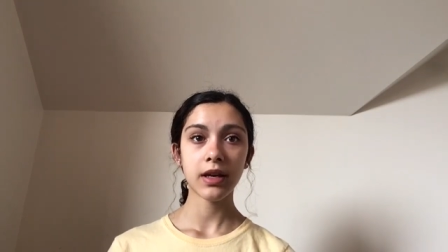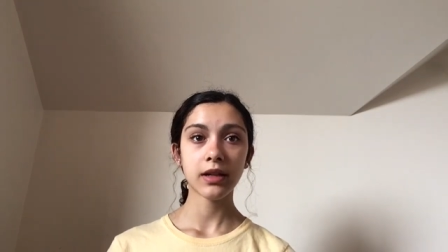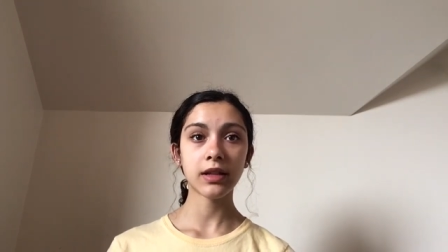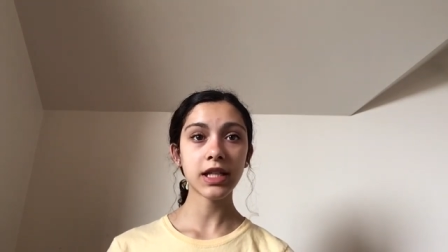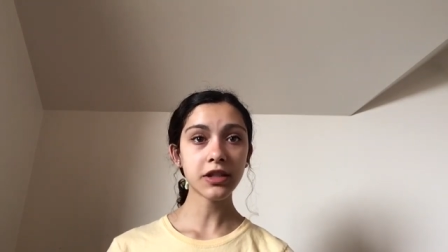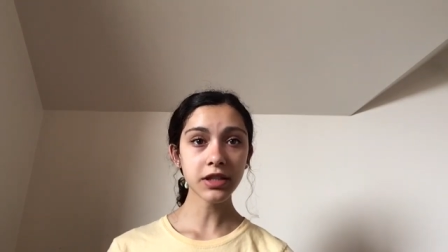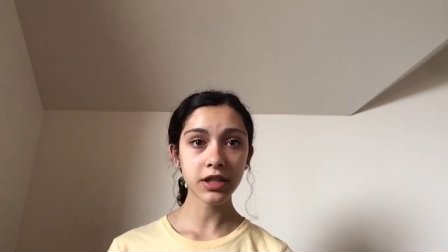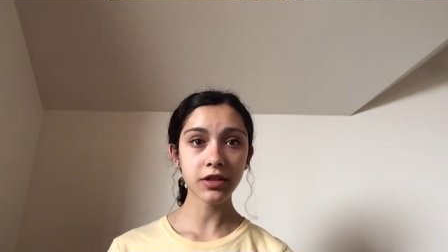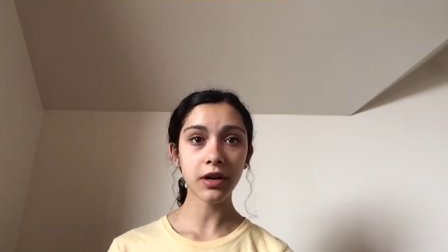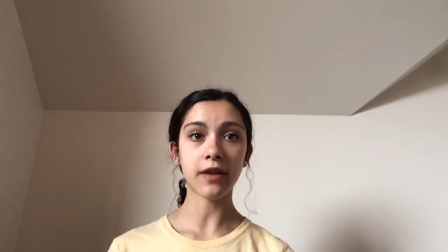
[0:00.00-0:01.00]
Glaciers
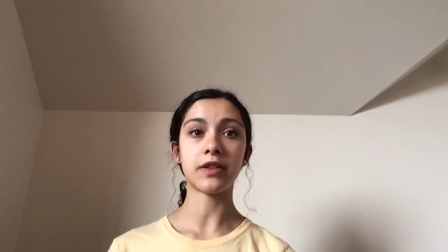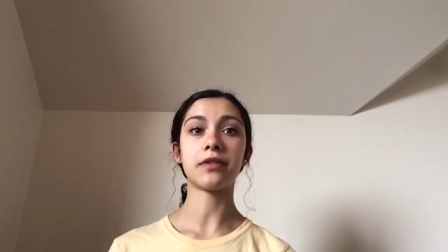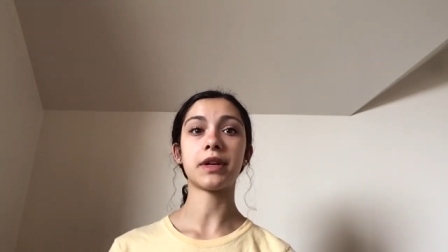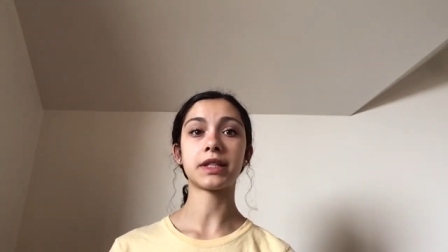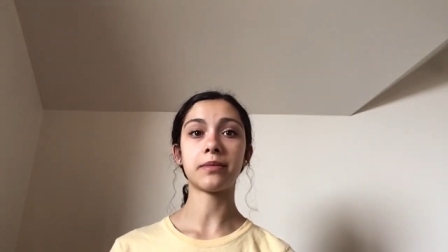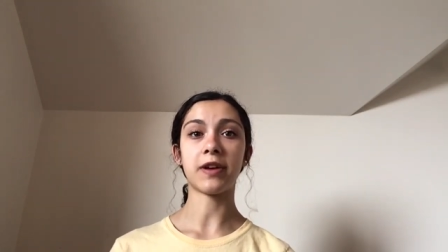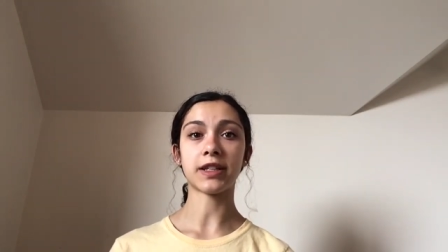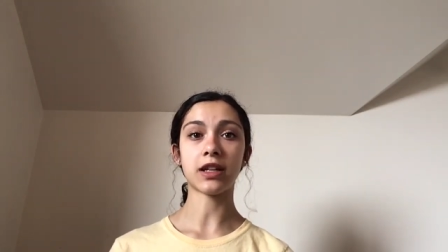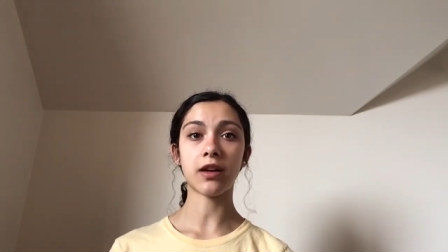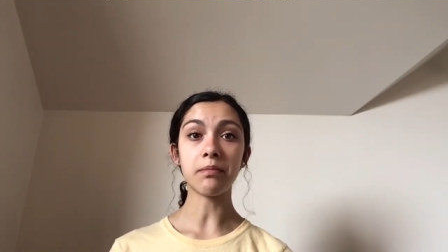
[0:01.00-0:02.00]
do have a direct
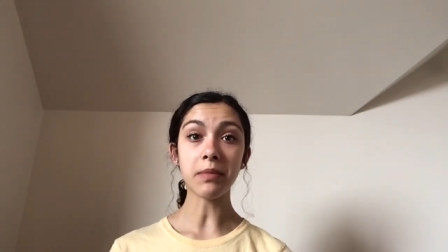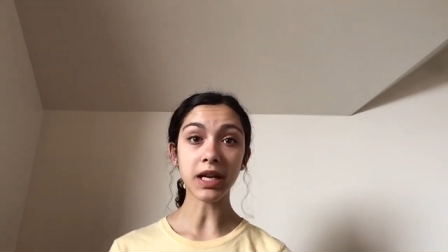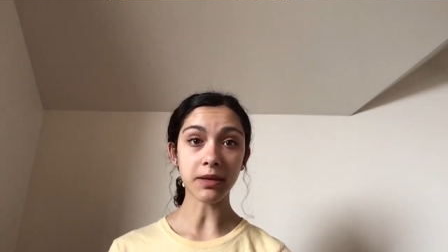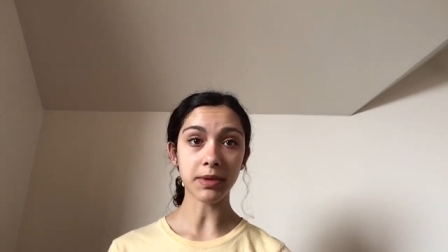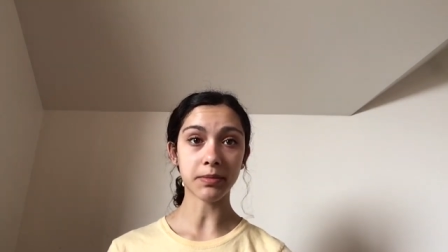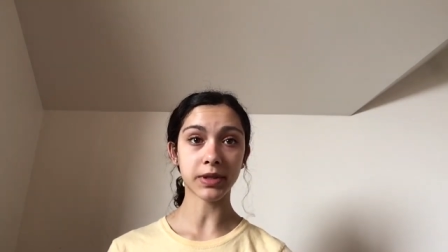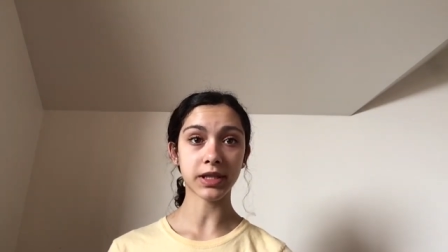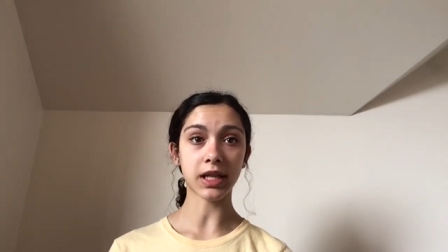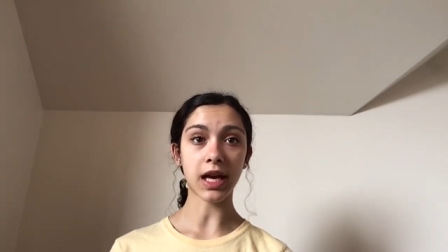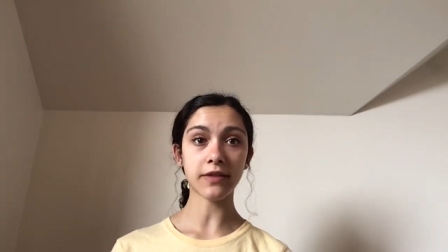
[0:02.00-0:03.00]
effect on many
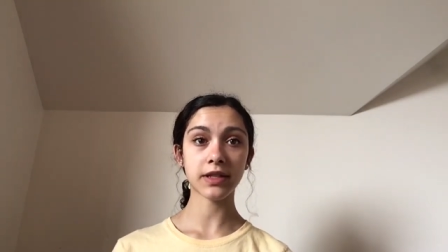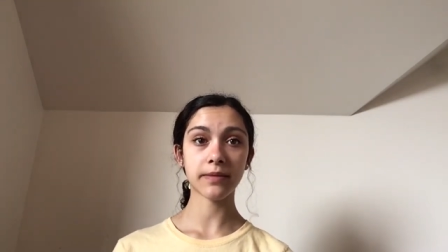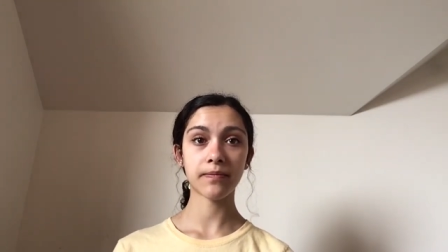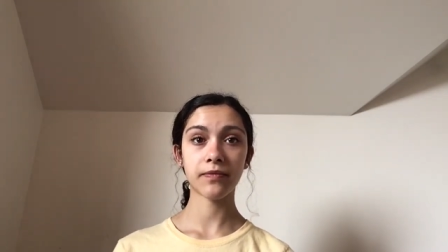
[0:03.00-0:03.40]
people's lives.